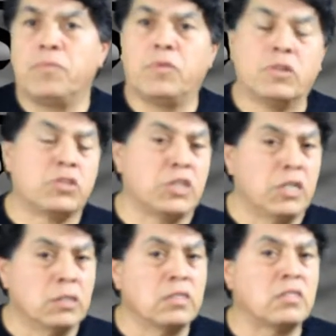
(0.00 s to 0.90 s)
There's
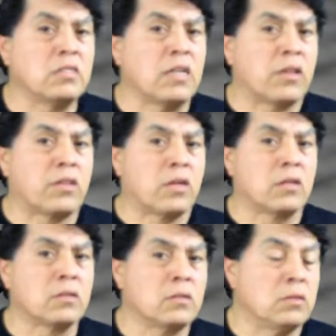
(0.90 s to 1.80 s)
illnesses out
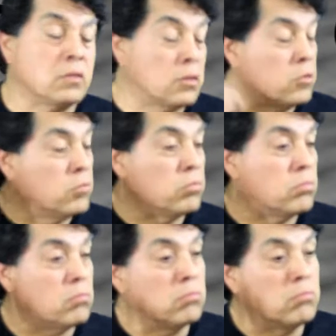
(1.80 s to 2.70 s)
there,
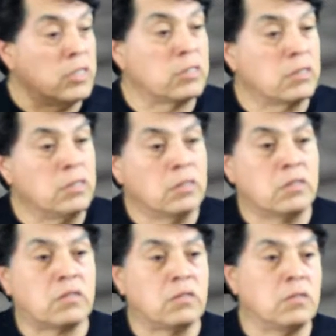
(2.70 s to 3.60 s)
mental
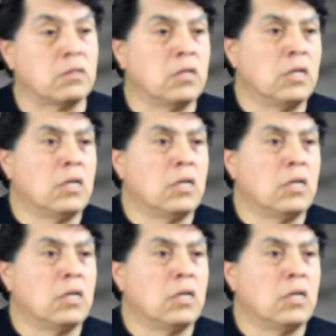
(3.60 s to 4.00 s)
illnesses,